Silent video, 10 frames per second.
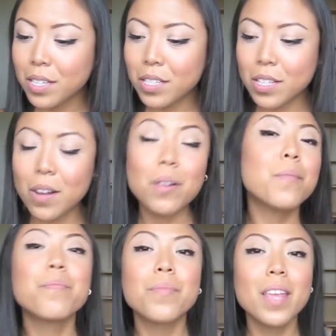
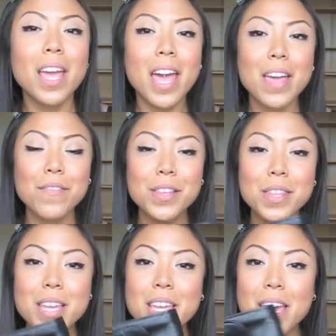So
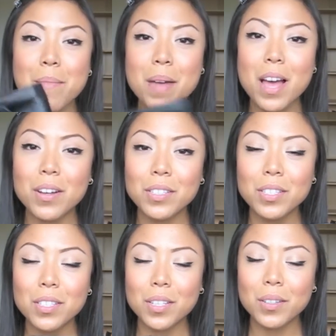everything came out
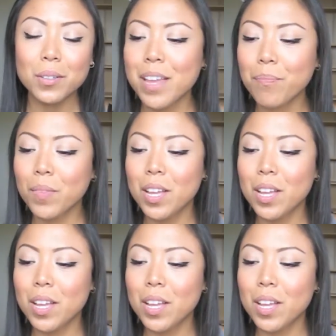to,